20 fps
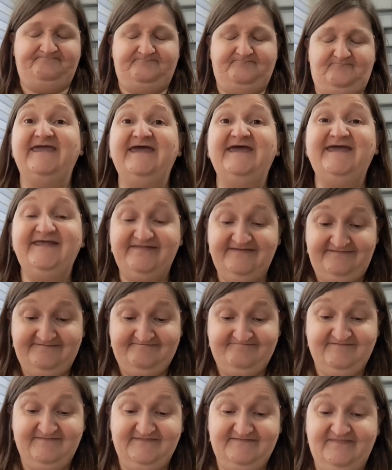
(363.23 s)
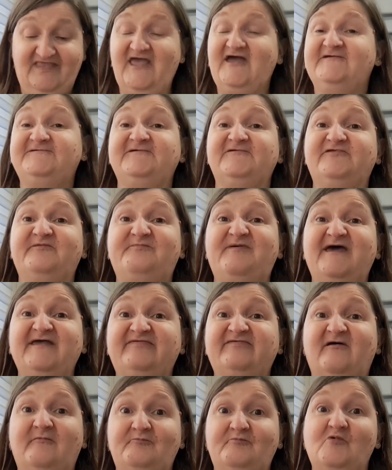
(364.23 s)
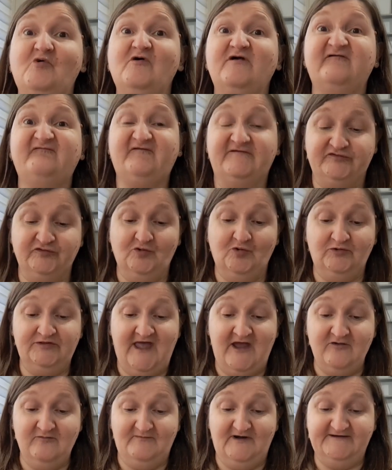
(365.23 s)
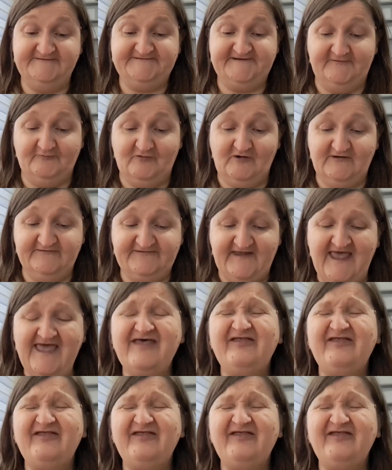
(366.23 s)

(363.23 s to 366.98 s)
Again, I should have picked up more if I'd known how much it was.